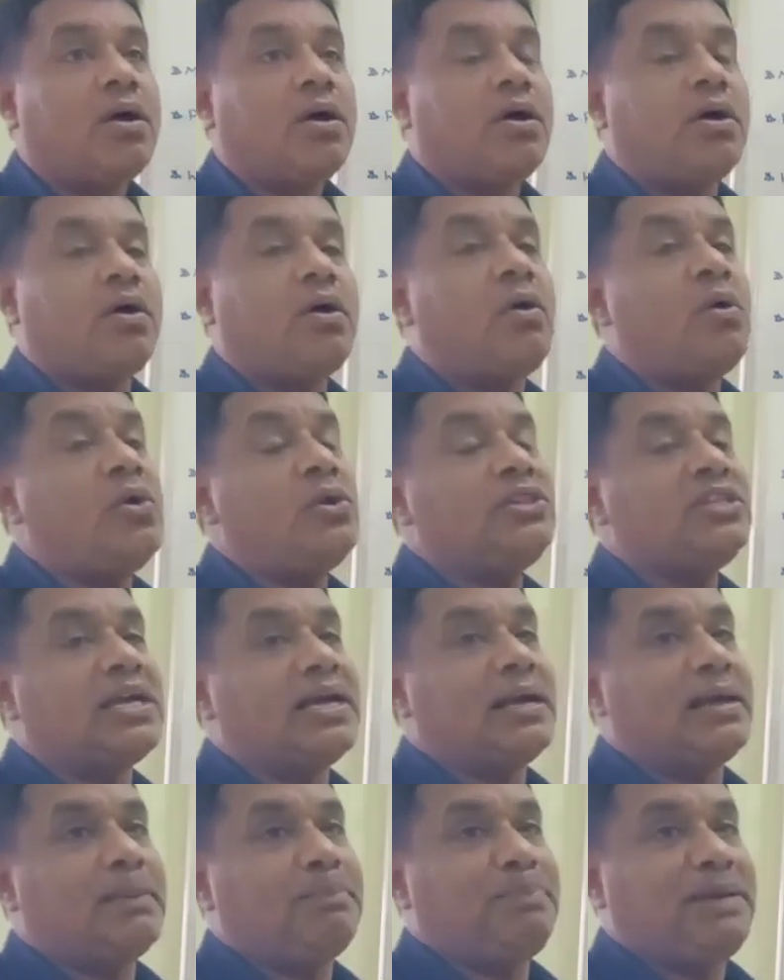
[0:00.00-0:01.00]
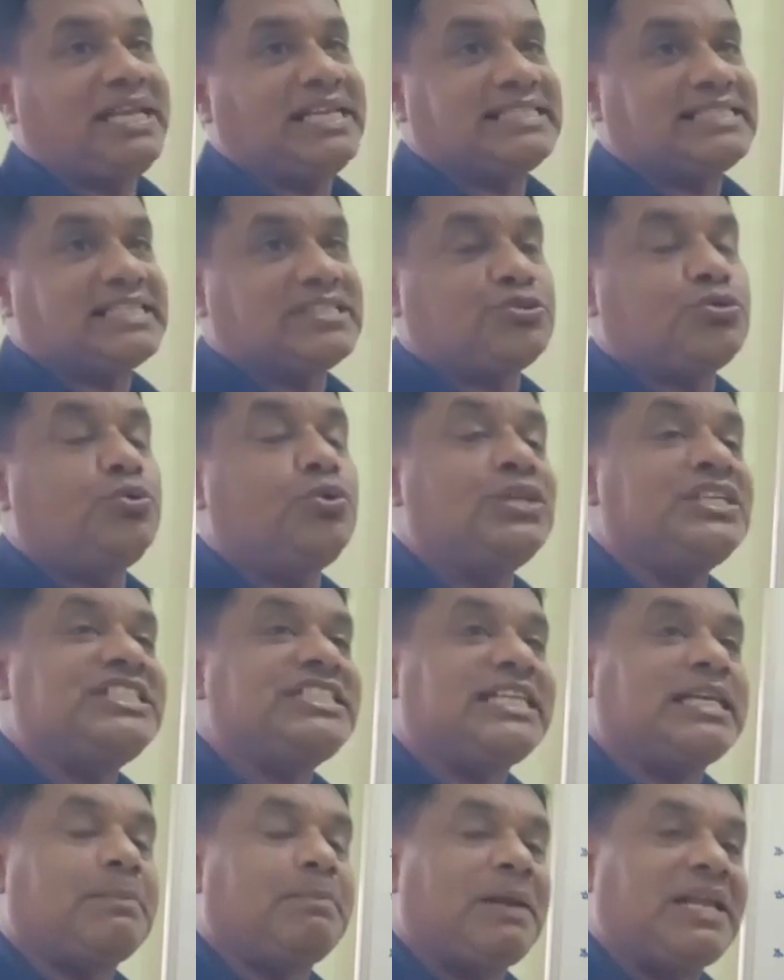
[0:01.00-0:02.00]
all the places,
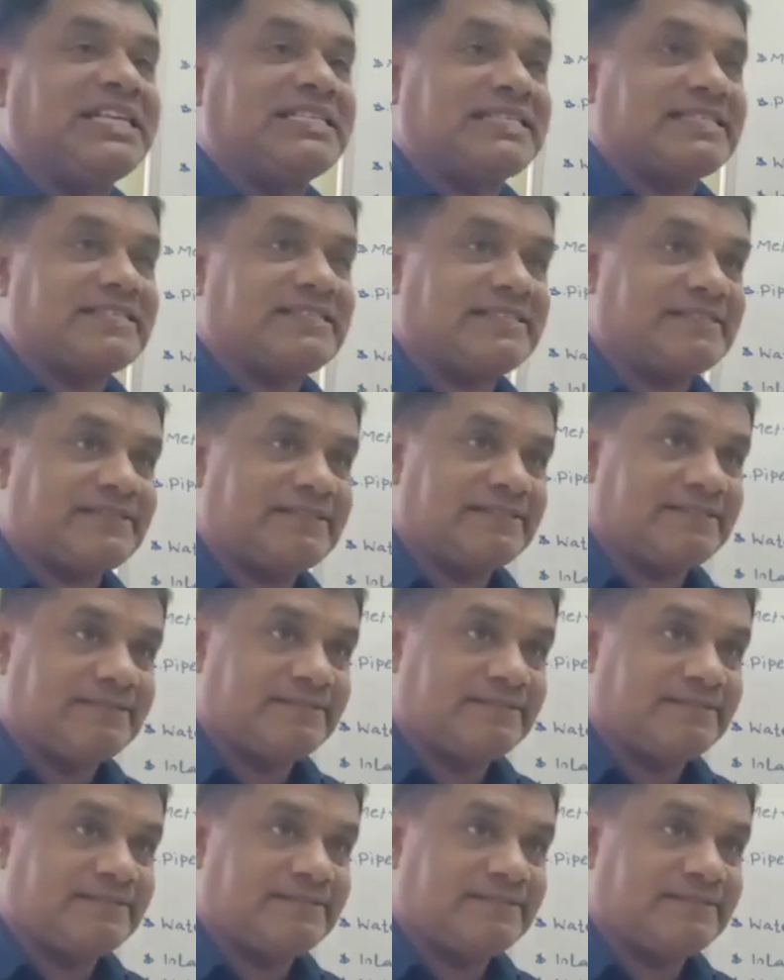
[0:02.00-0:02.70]
touristic places.